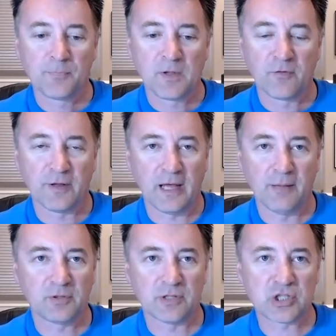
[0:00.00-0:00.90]
For them
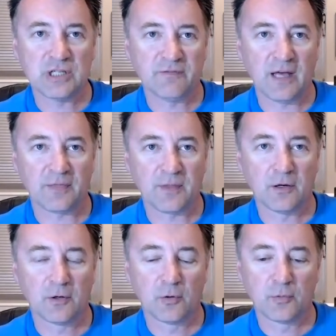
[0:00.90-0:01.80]
to achieve that,
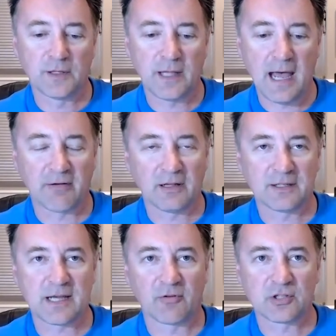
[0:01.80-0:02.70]
though, they had
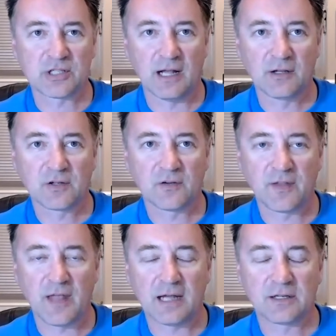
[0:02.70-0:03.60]
several challenges
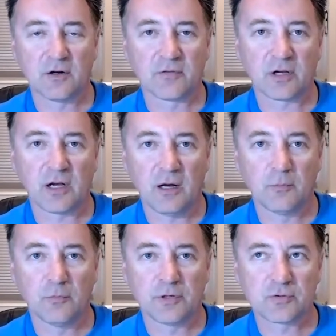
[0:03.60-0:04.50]
they had to
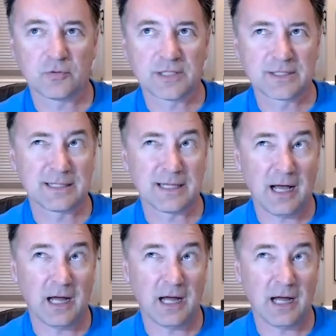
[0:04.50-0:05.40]
overcome, which was
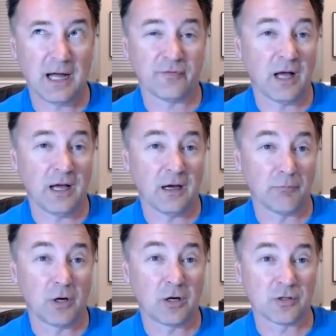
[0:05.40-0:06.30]
how do you fly on
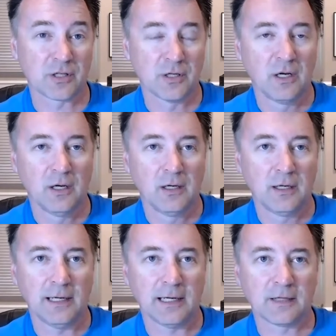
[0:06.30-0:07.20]
Mars?
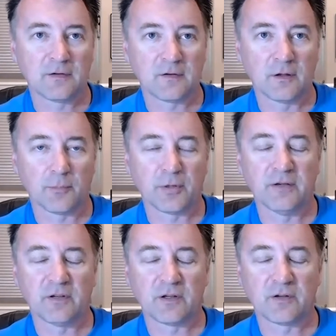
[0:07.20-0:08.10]
And so the
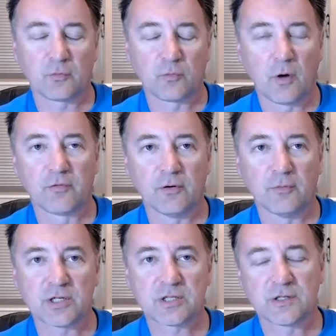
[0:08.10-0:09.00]
previous rover
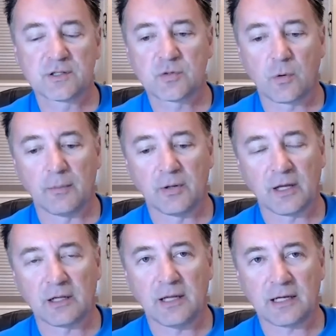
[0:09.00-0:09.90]
missions were able
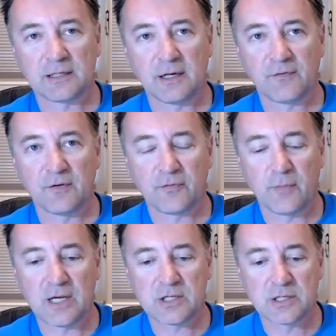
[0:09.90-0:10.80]
to collect enough
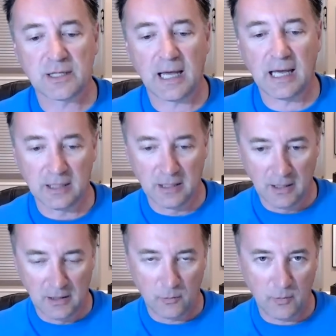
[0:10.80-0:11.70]
information that
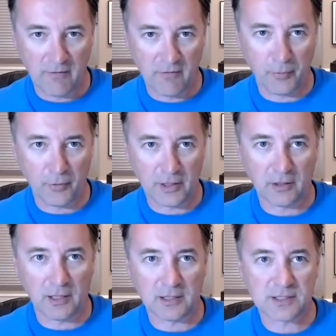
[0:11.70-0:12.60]
we have a pretty
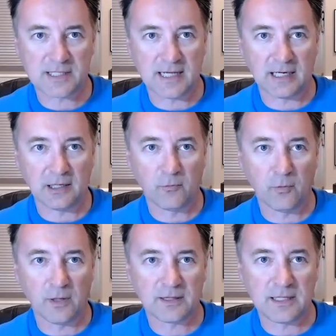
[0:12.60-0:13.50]
good understanding of
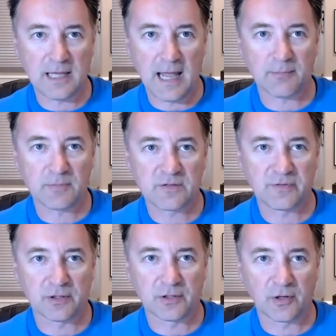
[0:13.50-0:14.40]
what the
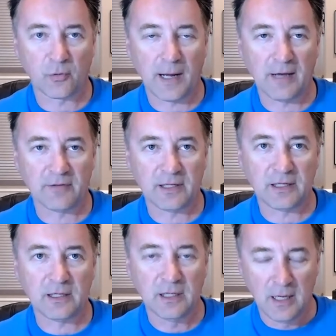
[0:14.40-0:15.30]
atmosphere, the
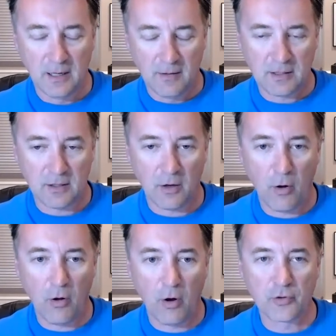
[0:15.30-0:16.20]
gravity, you know, a
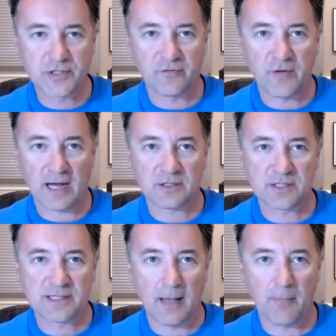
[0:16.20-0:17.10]
whole host of
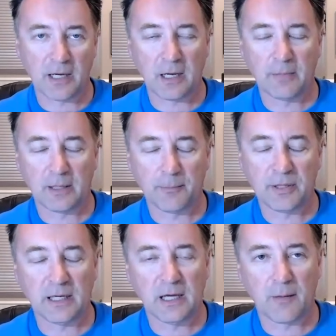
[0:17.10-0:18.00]
factors that might come into
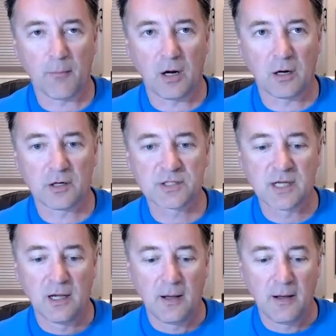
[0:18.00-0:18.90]
play on Mars
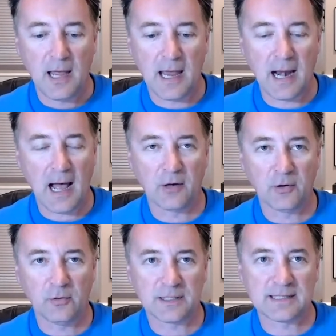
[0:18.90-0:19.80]
and how
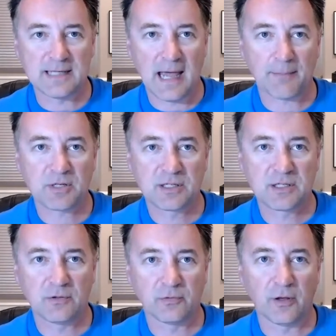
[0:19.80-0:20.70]
to adapt
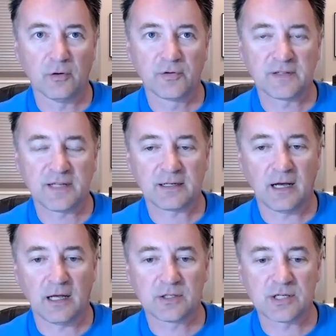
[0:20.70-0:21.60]
to those
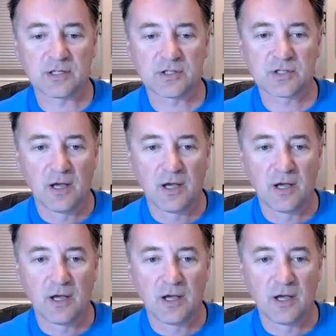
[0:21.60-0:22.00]
technologies